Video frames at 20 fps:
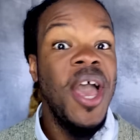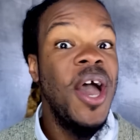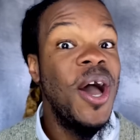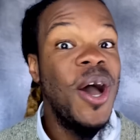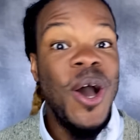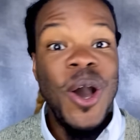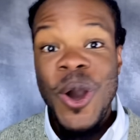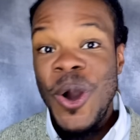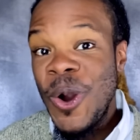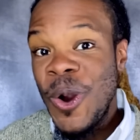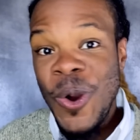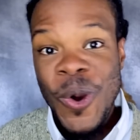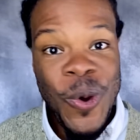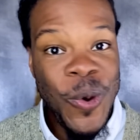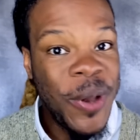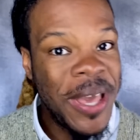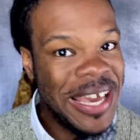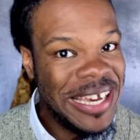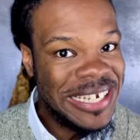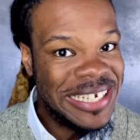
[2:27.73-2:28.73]

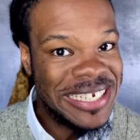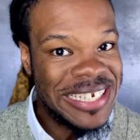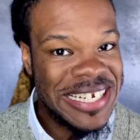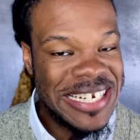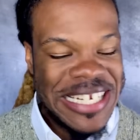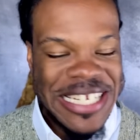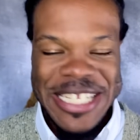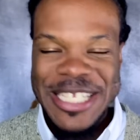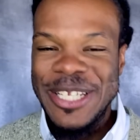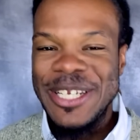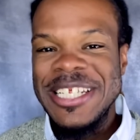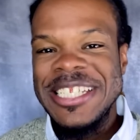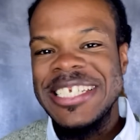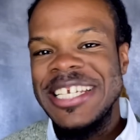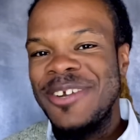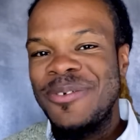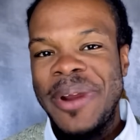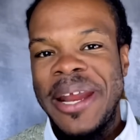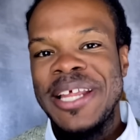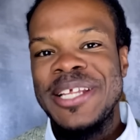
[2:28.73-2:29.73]
Okay, so let's
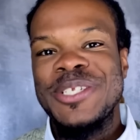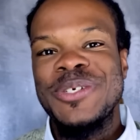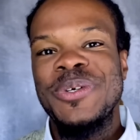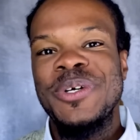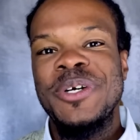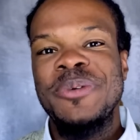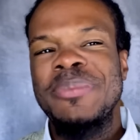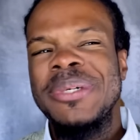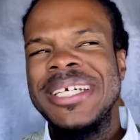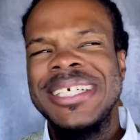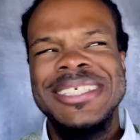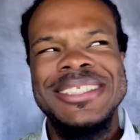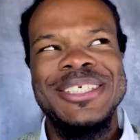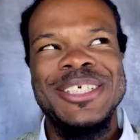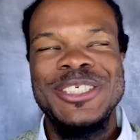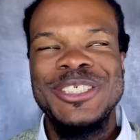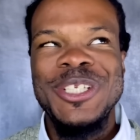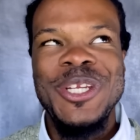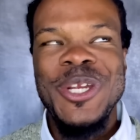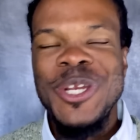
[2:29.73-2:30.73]
get right into it because
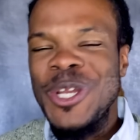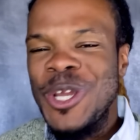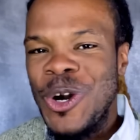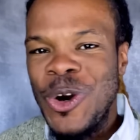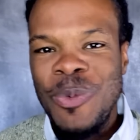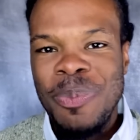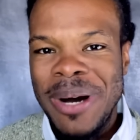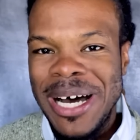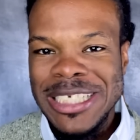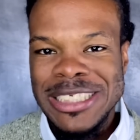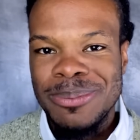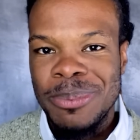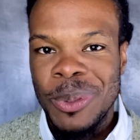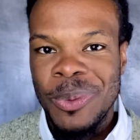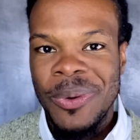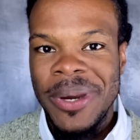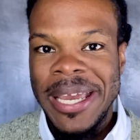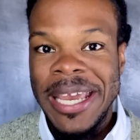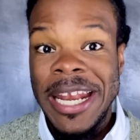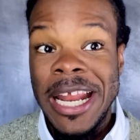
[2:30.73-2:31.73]
there's no possible
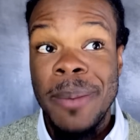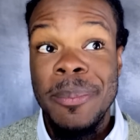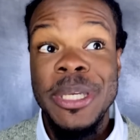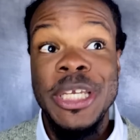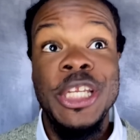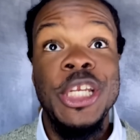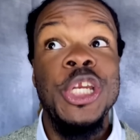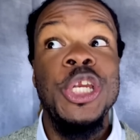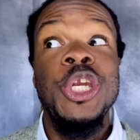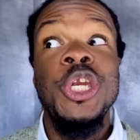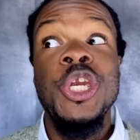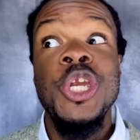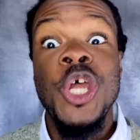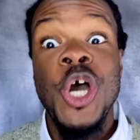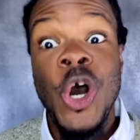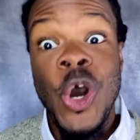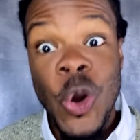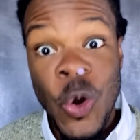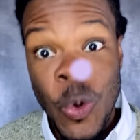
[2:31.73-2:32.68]
way, and I mean no